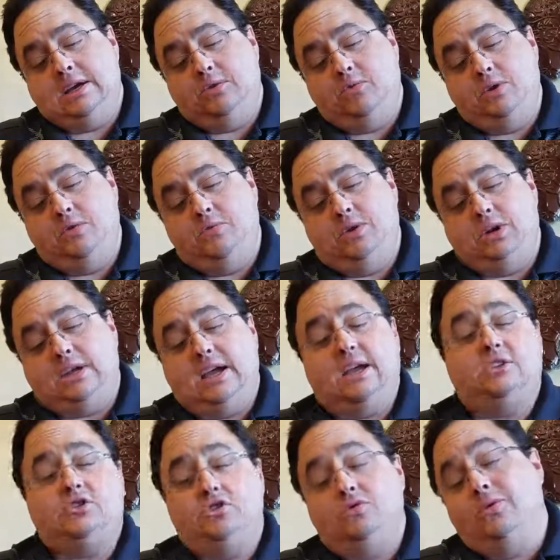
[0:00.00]
we will
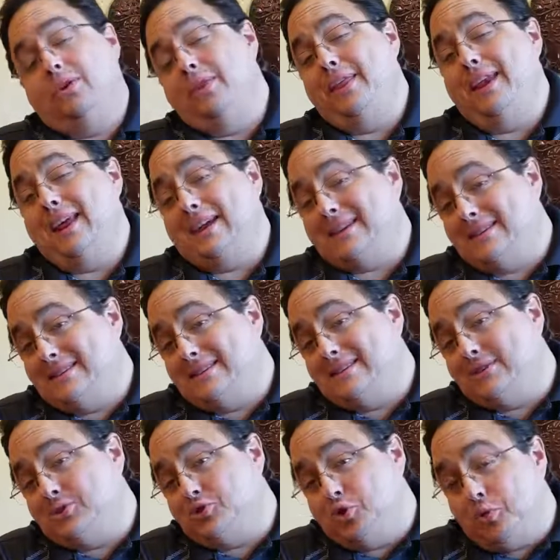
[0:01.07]
catch you on the next
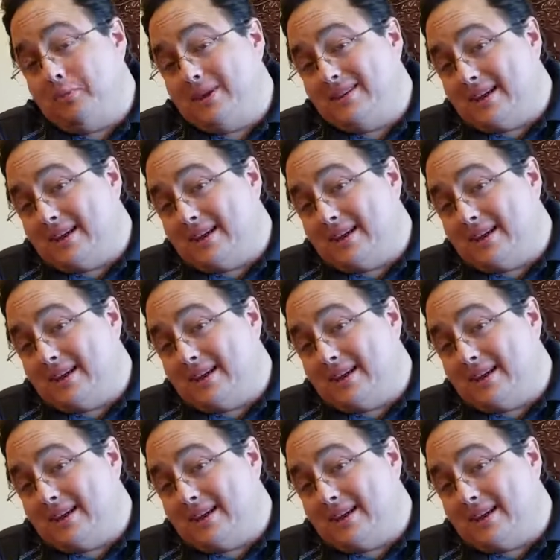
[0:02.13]
installment